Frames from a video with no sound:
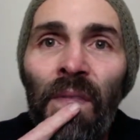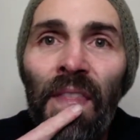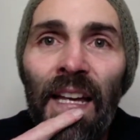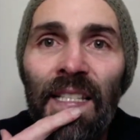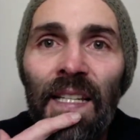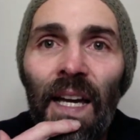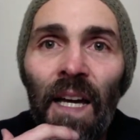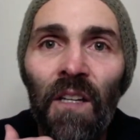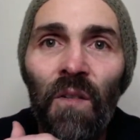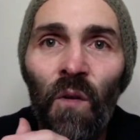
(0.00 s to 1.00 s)
there's
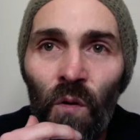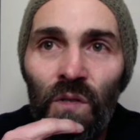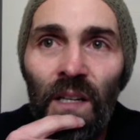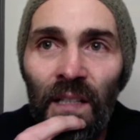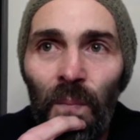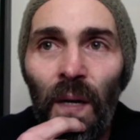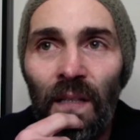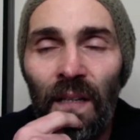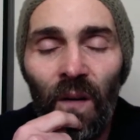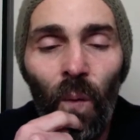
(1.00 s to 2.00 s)
a huge
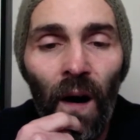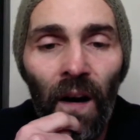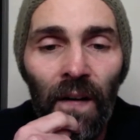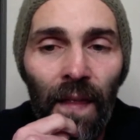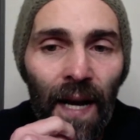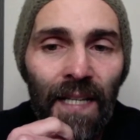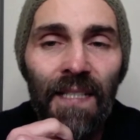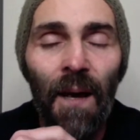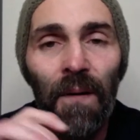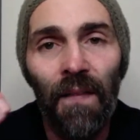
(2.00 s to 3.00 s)
independent inquiry that has
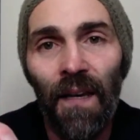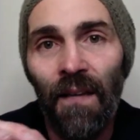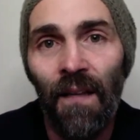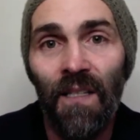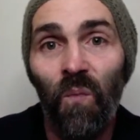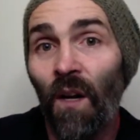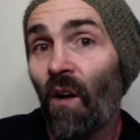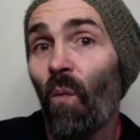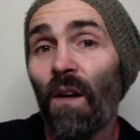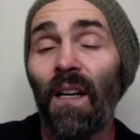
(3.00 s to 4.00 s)
to happen at the end of this. We
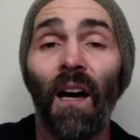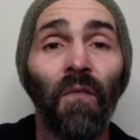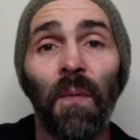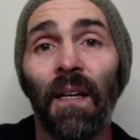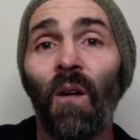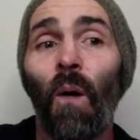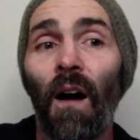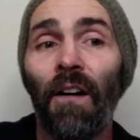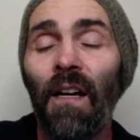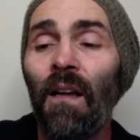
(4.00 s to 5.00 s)
don't want a government
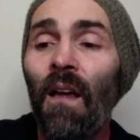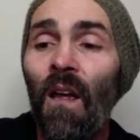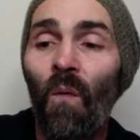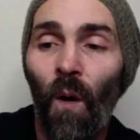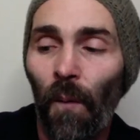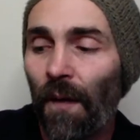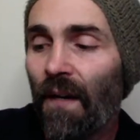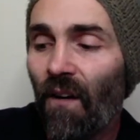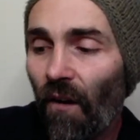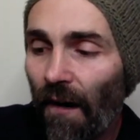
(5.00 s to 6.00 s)
inquiry. We want an
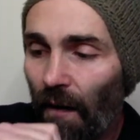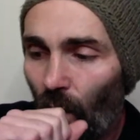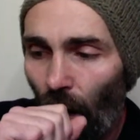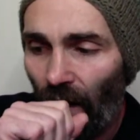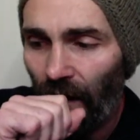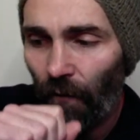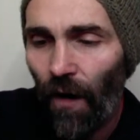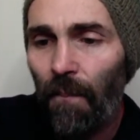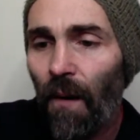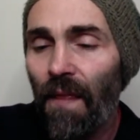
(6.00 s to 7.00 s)
inquiry
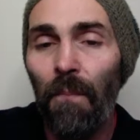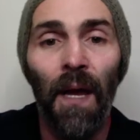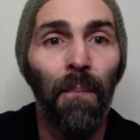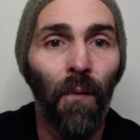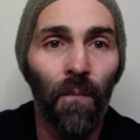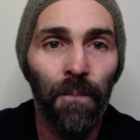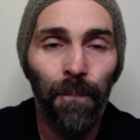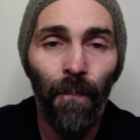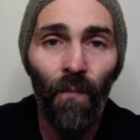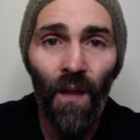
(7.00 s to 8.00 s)
run by the people.
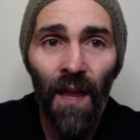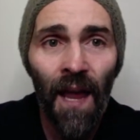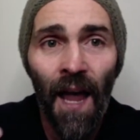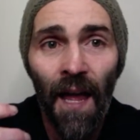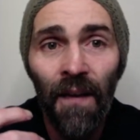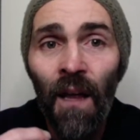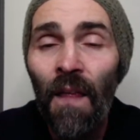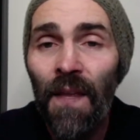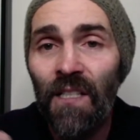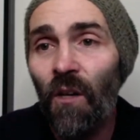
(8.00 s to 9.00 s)
And
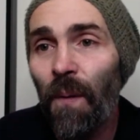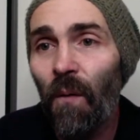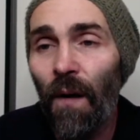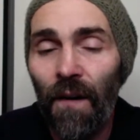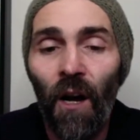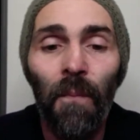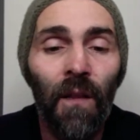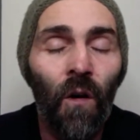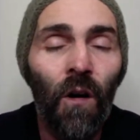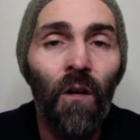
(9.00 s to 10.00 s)
this could be where the common
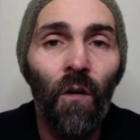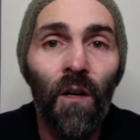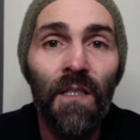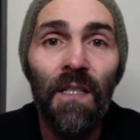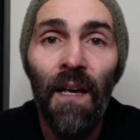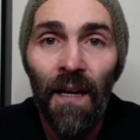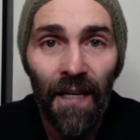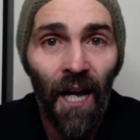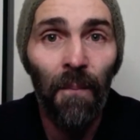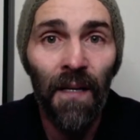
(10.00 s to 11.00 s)
law courts
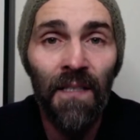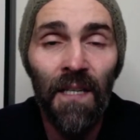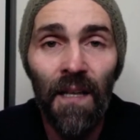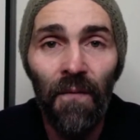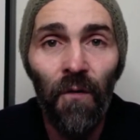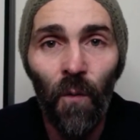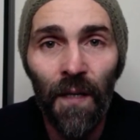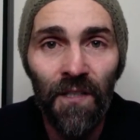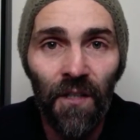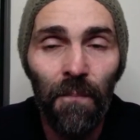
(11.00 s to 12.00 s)
come into their
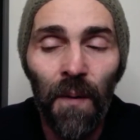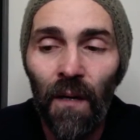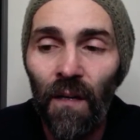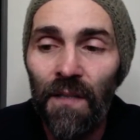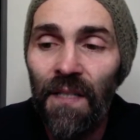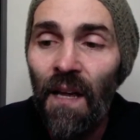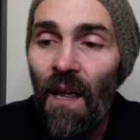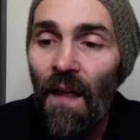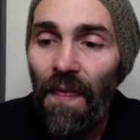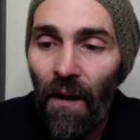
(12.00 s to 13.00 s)
fruition, because
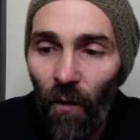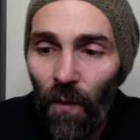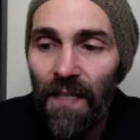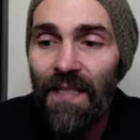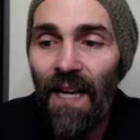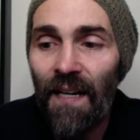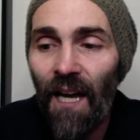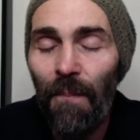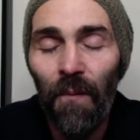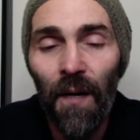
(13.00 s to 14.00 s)
they're already starting
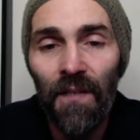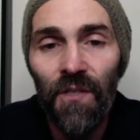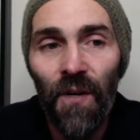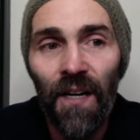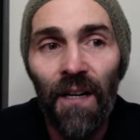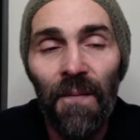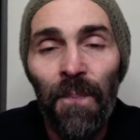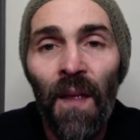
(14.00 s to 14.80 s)
up around Australia.